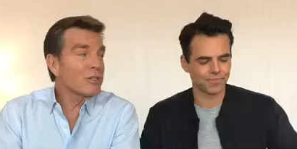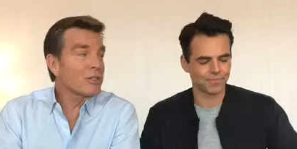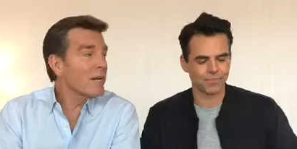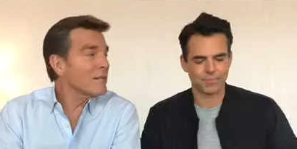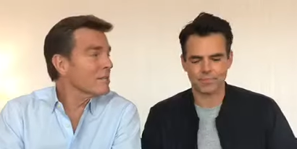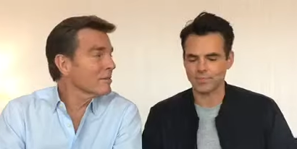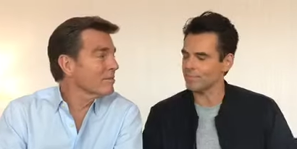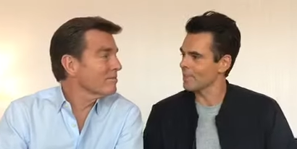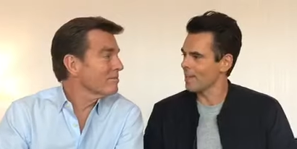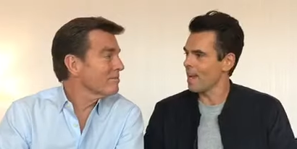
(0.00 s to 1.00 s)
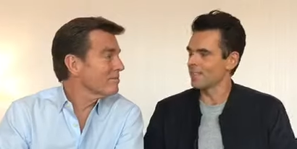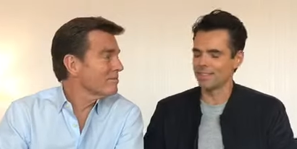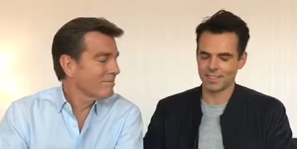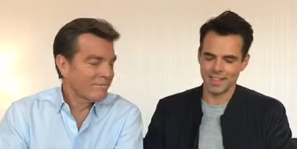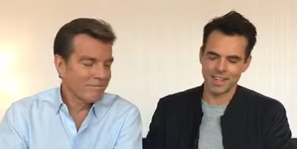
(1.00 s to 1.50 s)
Speaker 1: Jason.
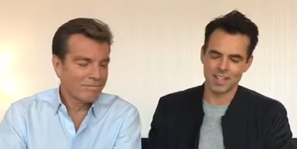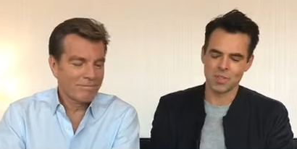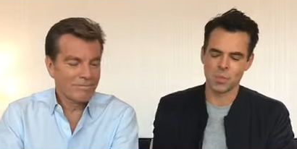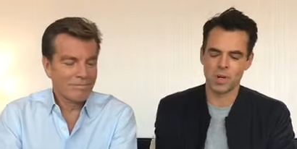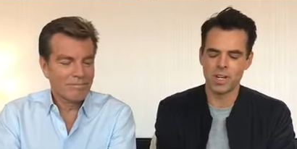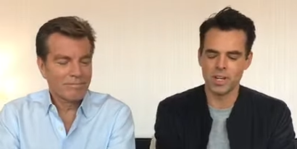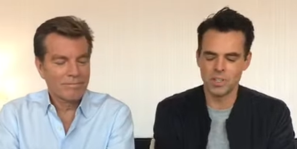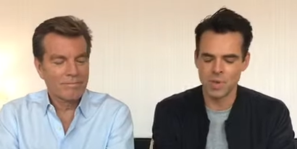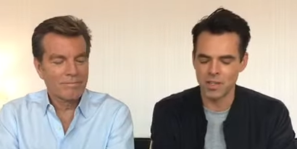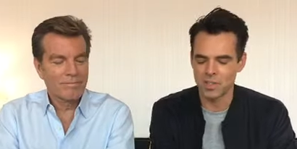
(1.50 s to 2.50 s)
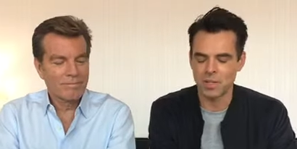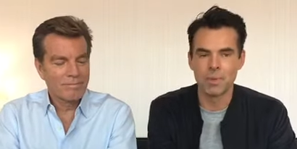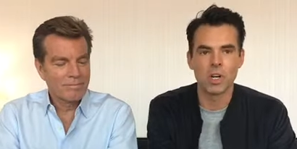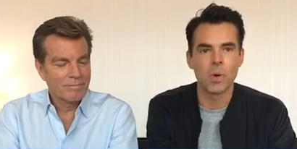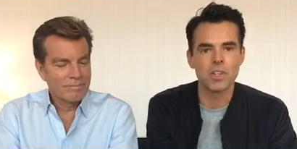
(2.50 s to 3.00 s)
Yes, it is, and we're here to answer some of
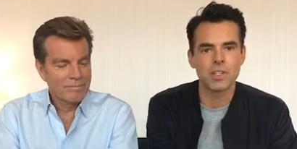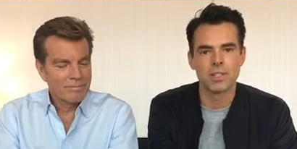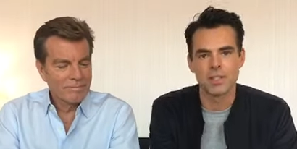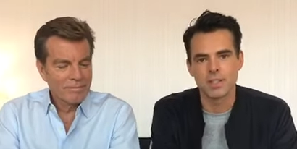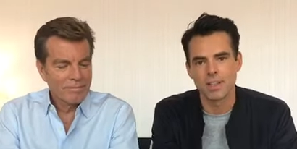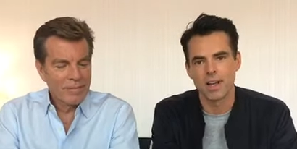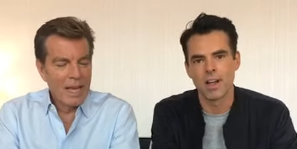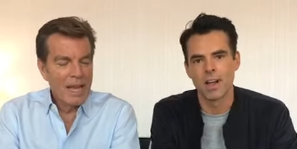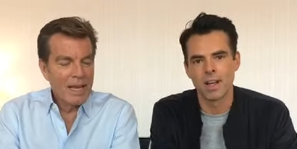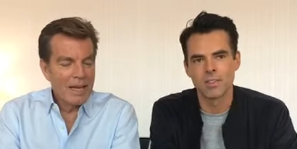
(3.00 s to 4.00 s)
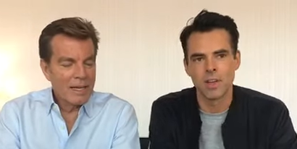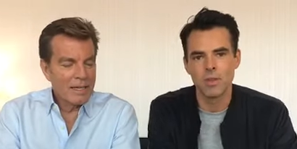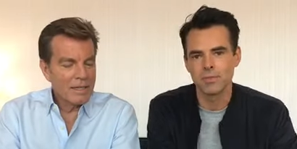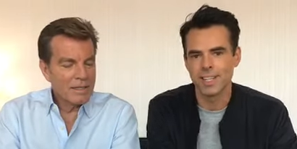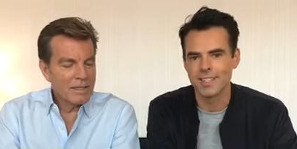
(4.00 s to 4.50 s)
your questions. Uh,
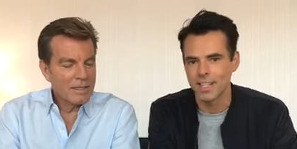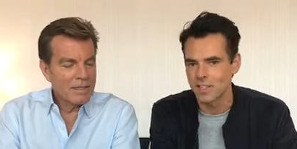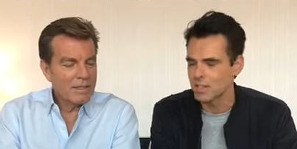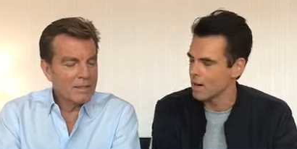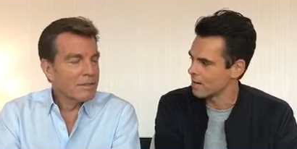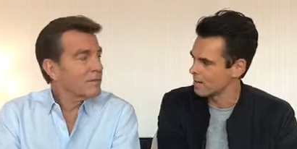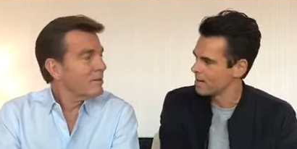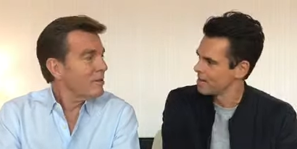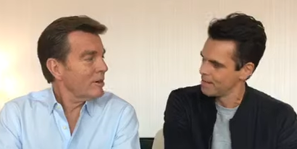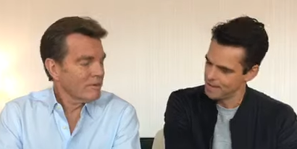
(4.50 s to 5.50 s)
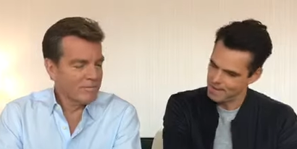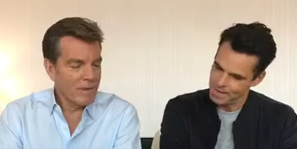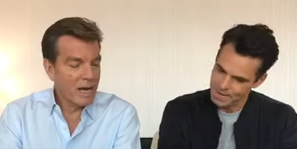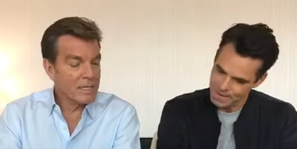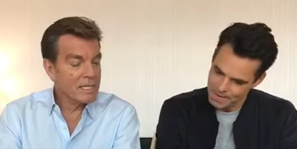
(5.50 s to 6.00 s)
so let's get started.
Speaker 2: Sure.
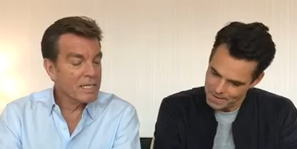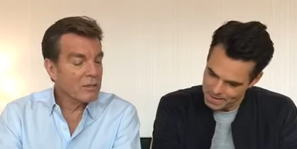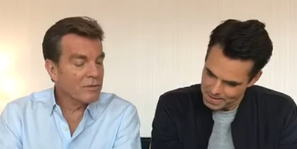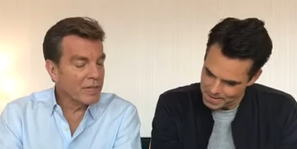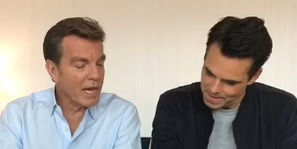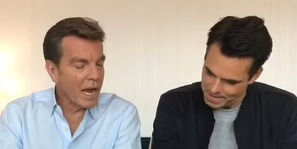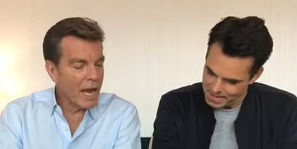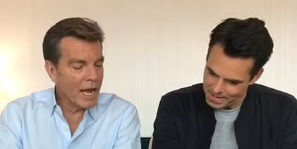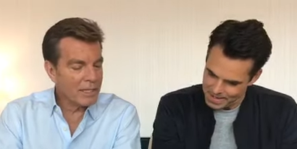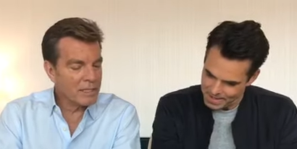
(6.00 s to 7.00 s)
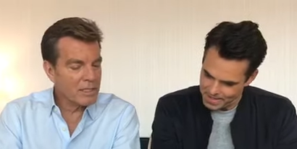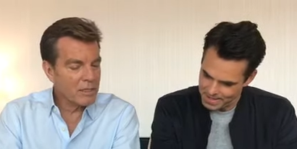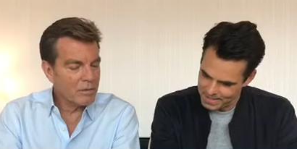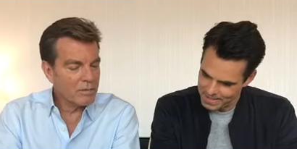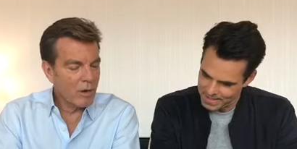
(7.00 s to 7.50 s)
Uh, Sylvia asks,
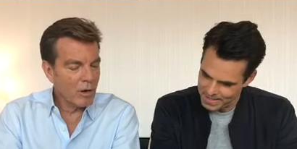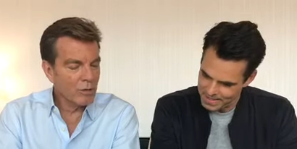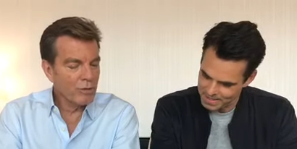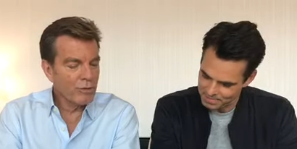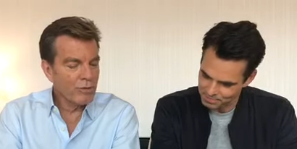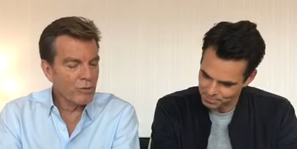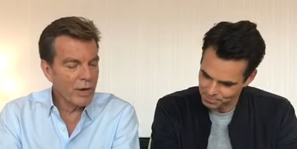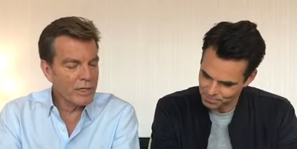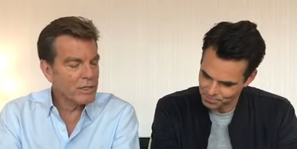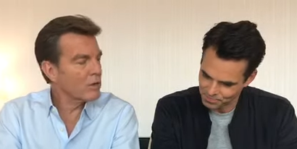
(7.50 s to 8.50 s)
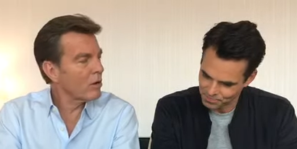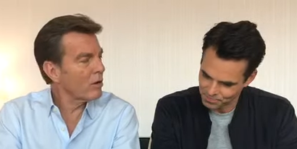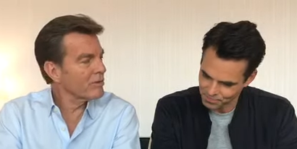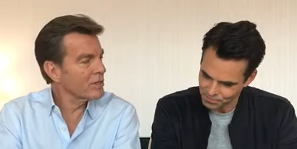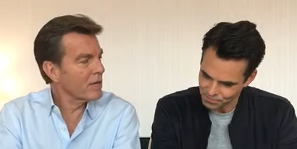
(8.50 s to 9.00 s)
"Are you friends
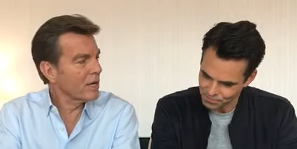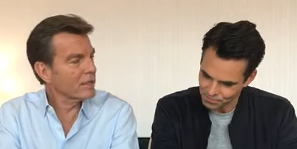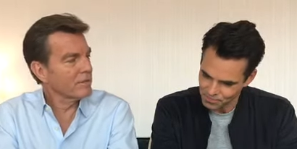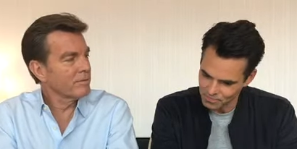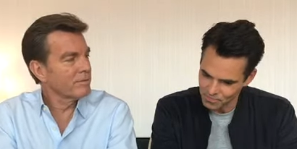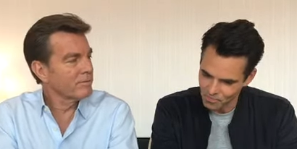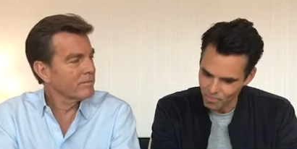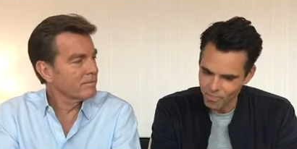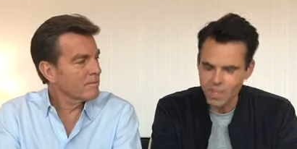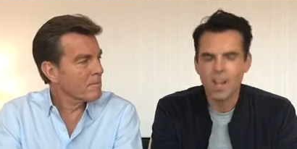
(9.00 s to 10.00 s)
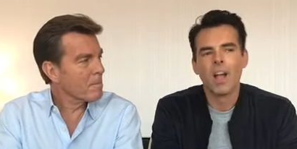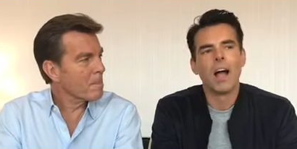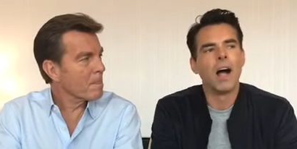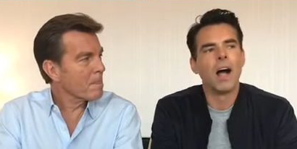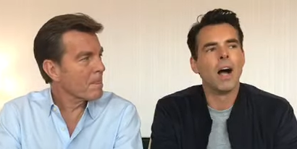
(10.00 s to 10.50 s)
offset?"
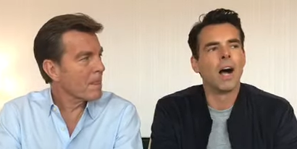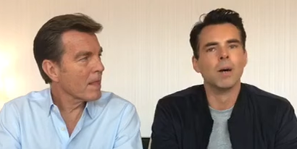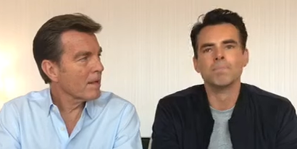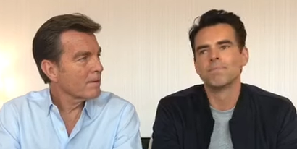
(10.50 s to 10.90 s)
Um,